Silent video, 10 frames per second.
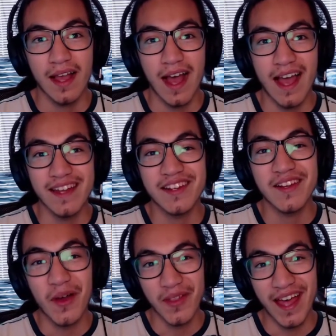I didn't
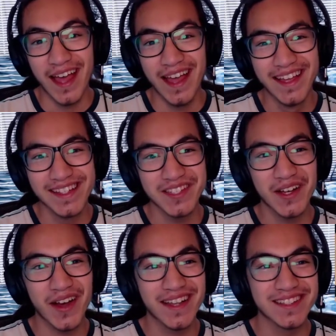know that,
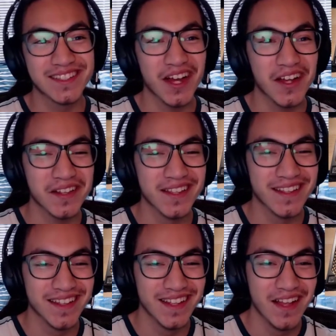so I installed
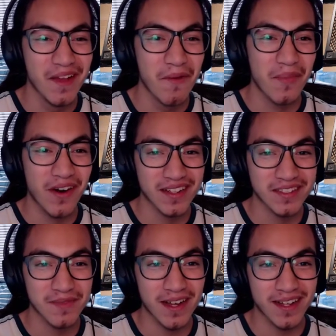
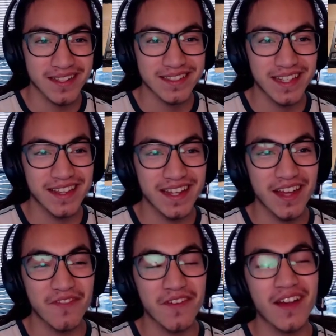Proxmox, and then
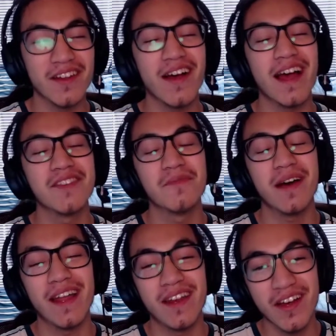I found out I had to
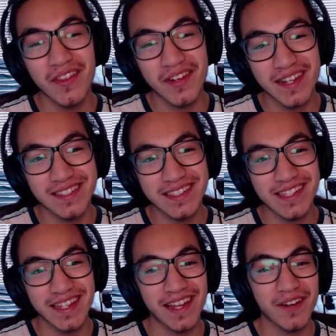buy another
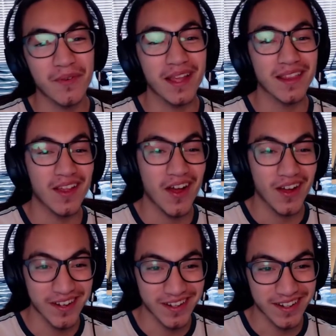SSD and had to wait
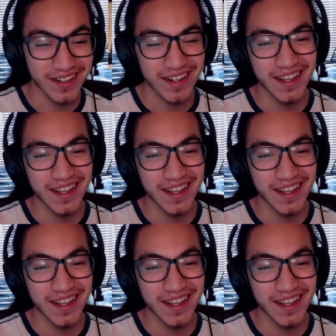longer.